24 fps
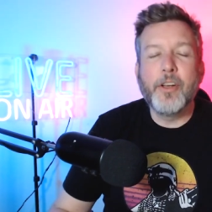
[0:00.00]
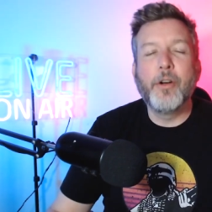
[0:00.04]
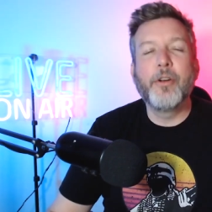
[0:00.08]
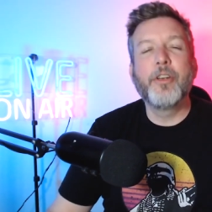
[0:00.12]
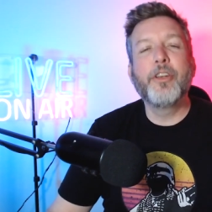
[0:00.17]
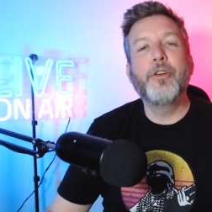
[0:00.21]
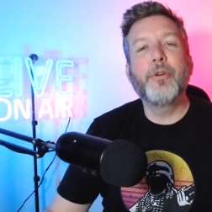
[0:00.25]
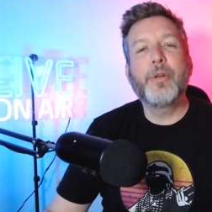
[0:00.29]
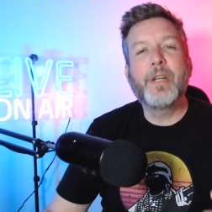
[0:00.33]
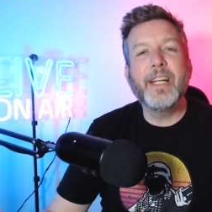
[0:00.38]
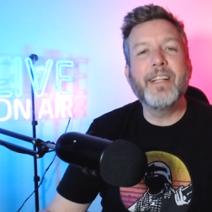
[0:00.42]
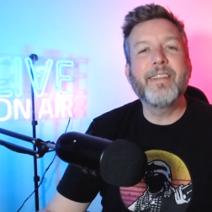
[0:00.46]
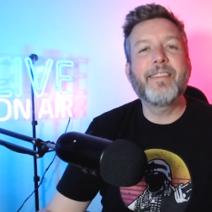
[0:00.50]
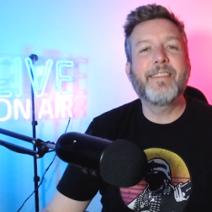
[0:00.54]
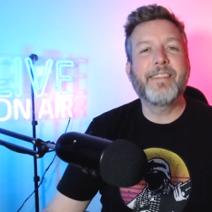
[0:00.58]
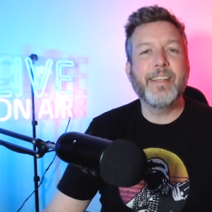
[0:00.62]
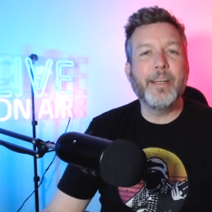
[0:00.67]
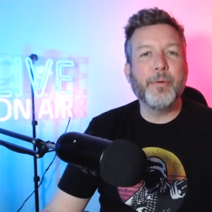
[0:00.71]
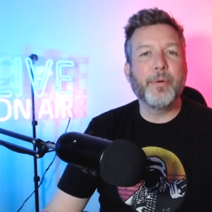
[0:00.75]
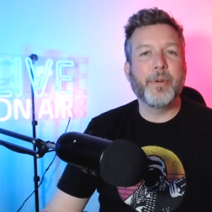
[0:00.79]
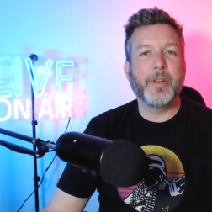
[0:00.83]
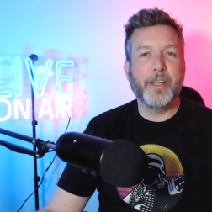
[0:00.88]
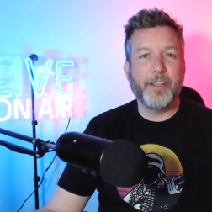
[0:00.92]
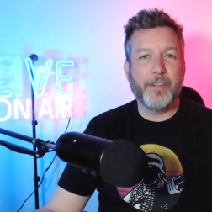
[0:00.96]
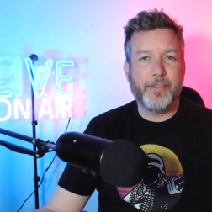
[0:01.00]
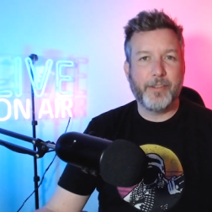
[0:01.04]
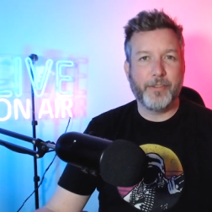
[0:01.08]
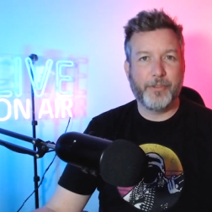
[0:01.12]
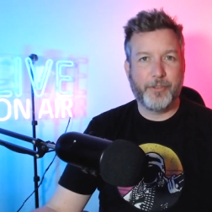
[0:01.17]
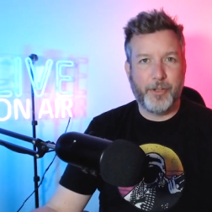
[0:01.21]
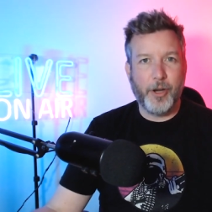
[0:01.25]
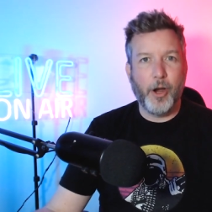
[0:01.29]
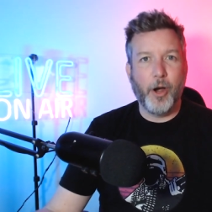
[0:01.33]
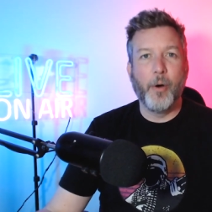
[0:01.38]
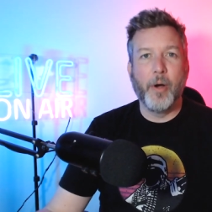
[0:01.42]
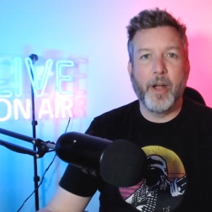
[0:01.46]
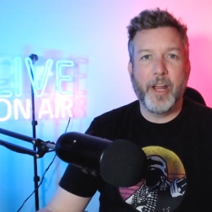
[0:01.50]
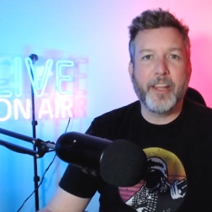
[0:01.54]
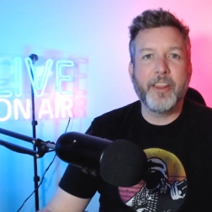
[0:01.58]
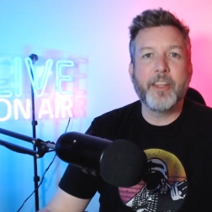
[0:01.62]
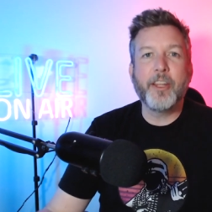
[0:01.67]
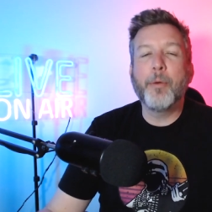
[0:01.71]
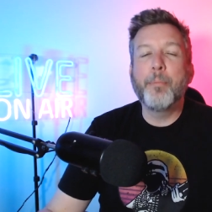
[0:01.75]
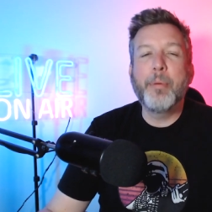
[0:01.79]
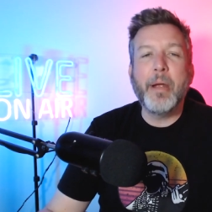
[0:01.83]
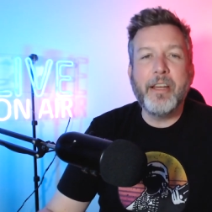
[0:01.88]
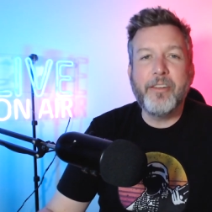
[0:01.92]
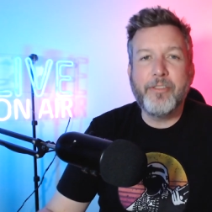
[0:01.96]
So you can see where this is
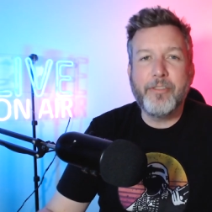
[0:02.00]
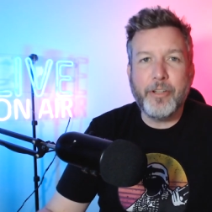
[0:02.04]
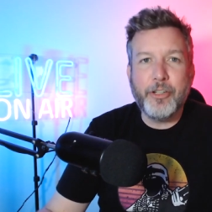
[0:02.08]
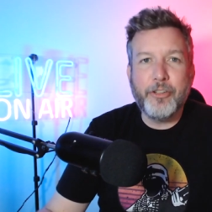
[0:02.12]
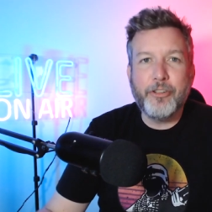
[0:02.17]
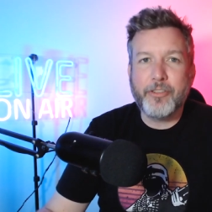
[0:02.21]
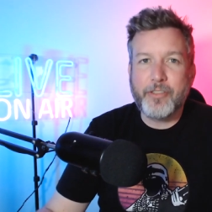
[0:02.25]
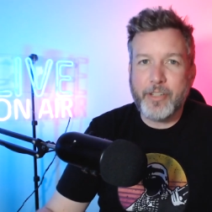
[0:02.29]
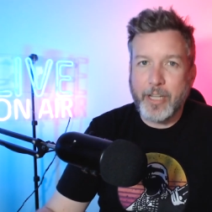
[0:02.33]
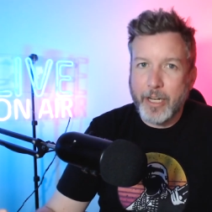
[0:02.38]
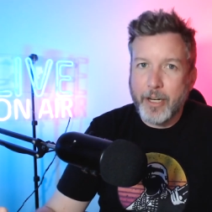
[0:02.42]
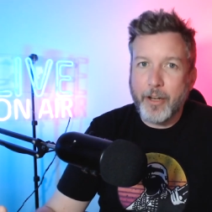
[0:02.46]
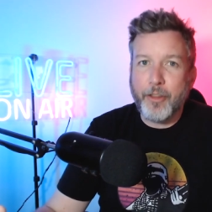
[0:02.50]
going. They're basically just